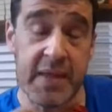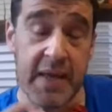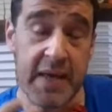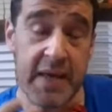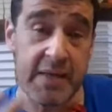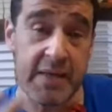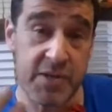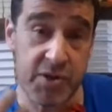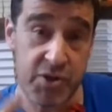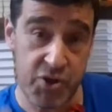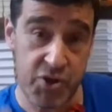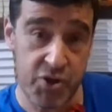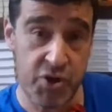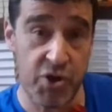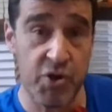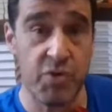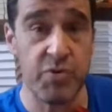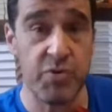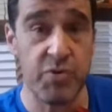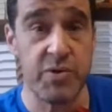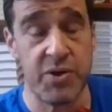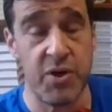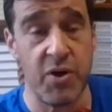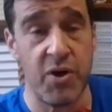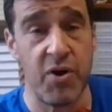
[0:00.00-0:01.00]
it's a true
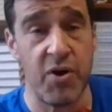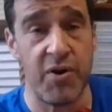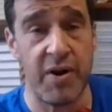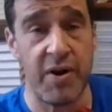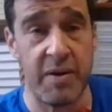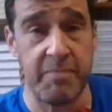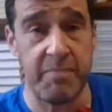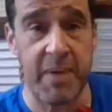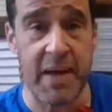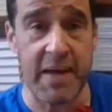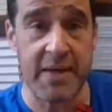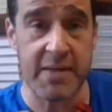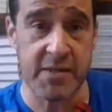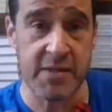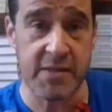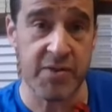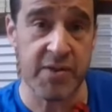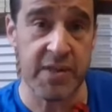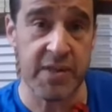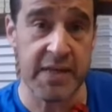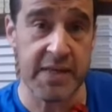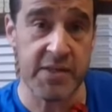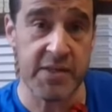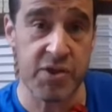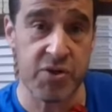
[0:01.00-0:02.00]
story based on
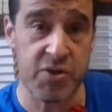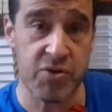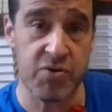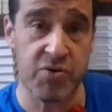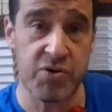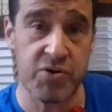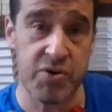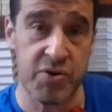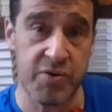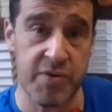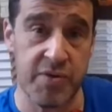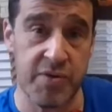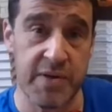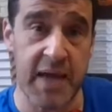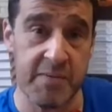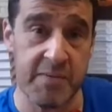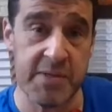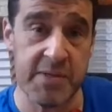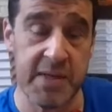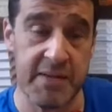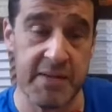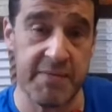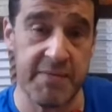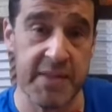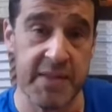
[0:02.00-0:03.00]
these children who came
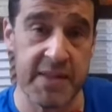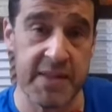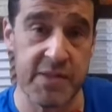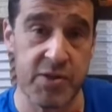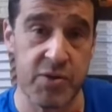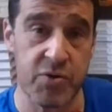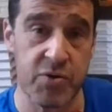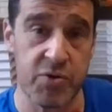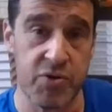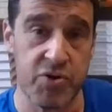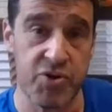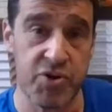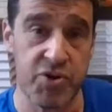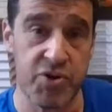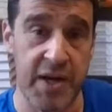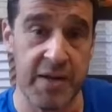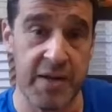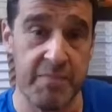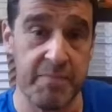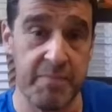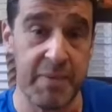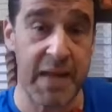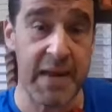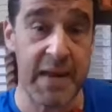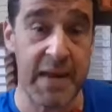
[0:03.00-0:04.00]
to live in this country
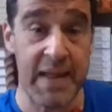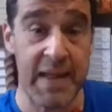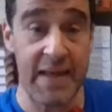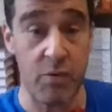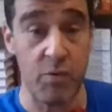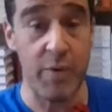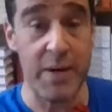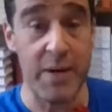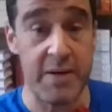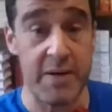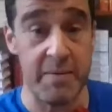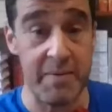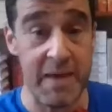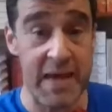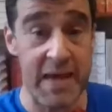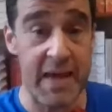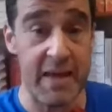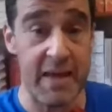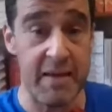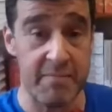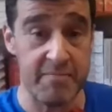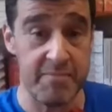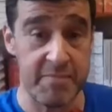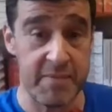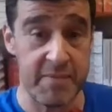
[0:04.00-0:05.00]
by Lake
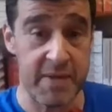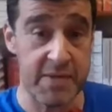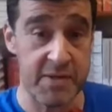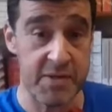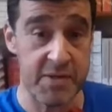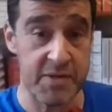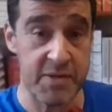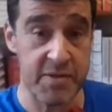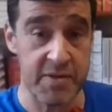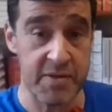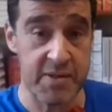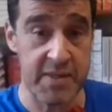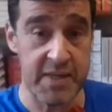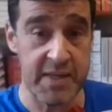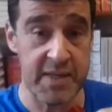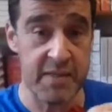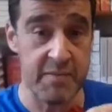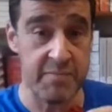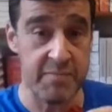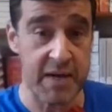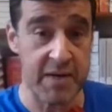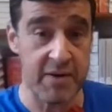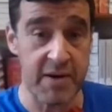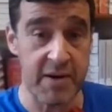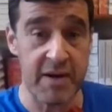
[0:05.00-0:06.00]
Windermere, as you can see in the
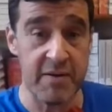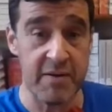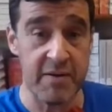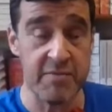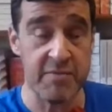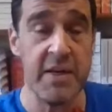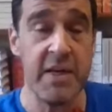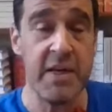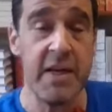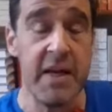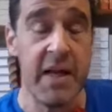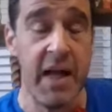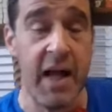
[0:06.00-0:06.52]
background.